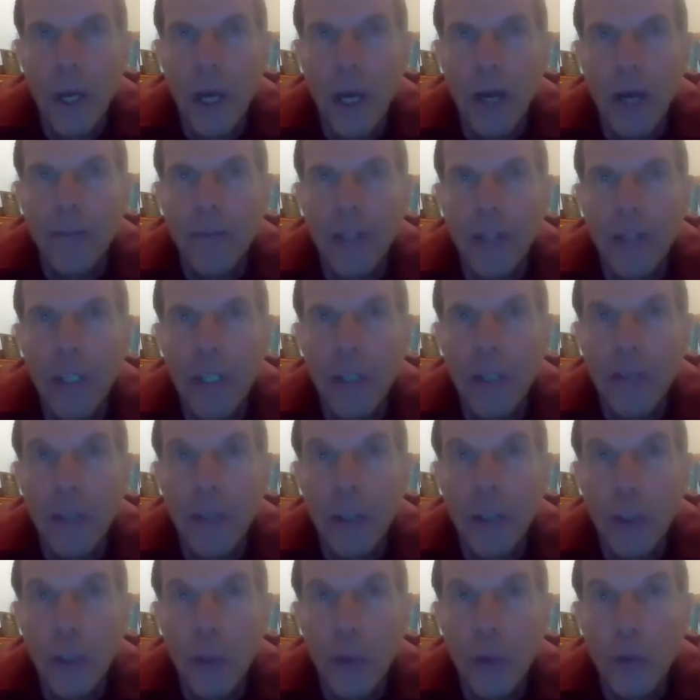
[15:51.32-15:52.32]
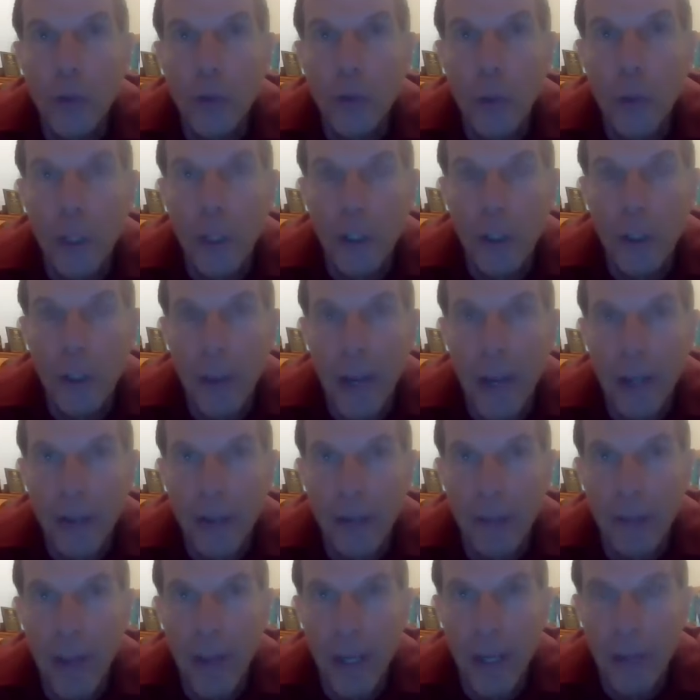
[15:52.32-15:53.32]
of an individual's
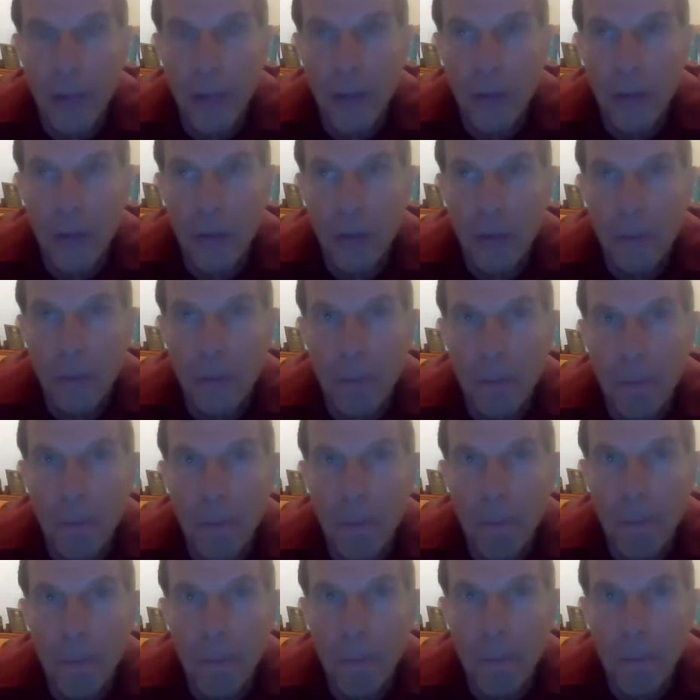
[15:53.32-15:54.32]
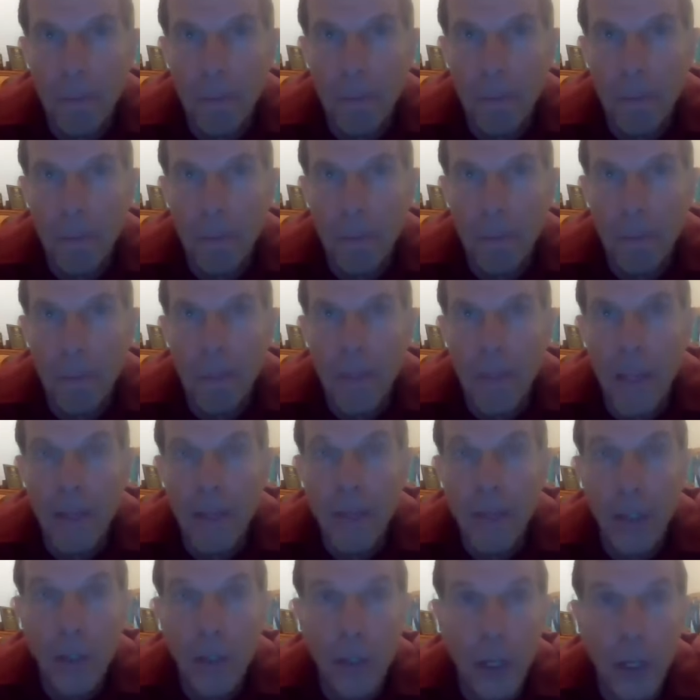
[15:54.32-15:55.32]
retroactive benefits.
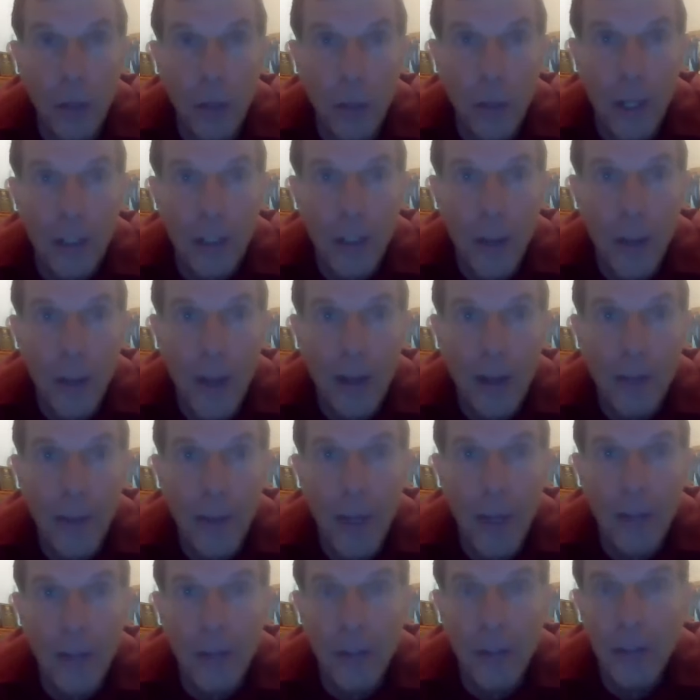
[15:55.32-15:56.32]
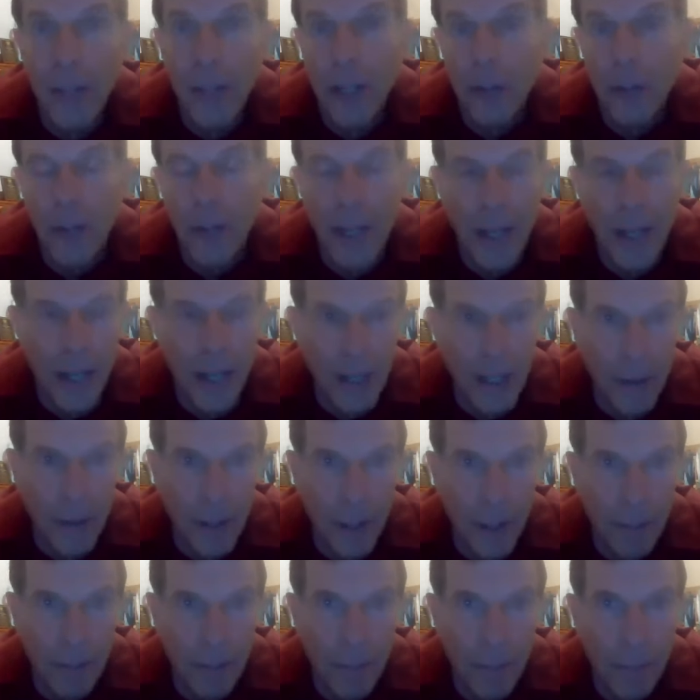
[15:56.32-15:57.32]
If there are no retroactive benefits, they don't get
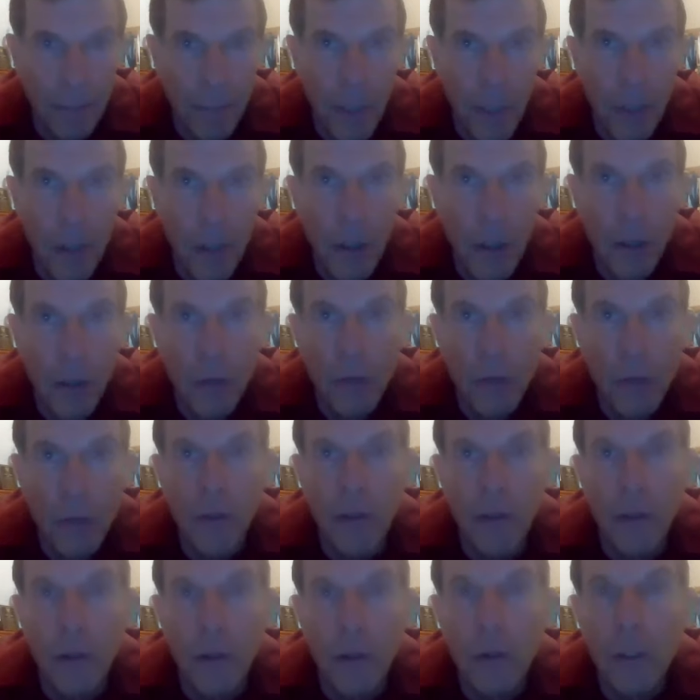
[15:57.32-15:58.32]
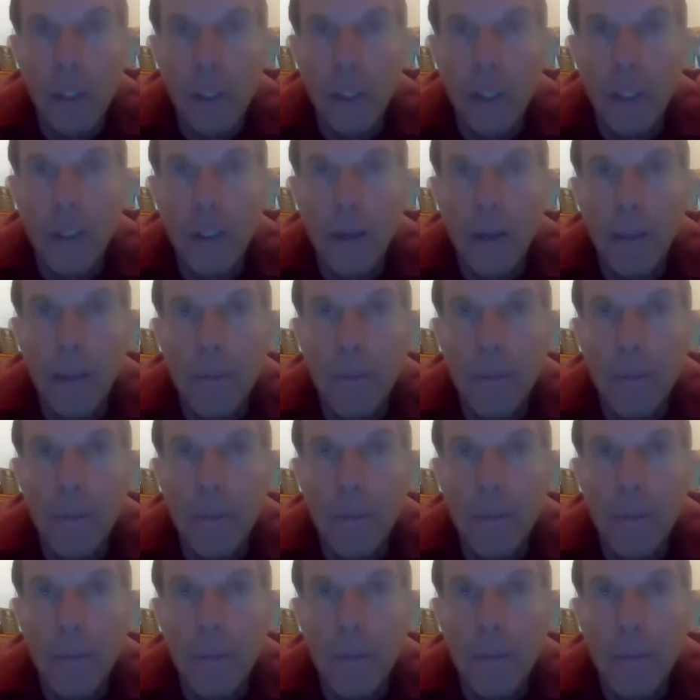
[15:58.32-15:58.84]
anything. So they're only